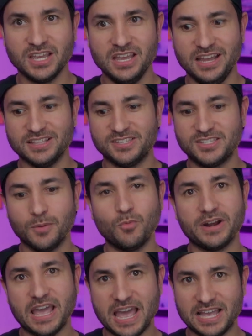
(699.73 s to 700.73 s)
and
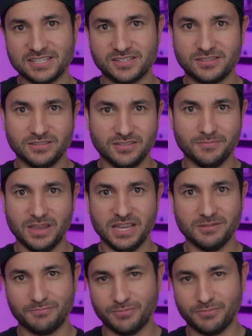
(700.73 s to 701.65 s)
someone asks the main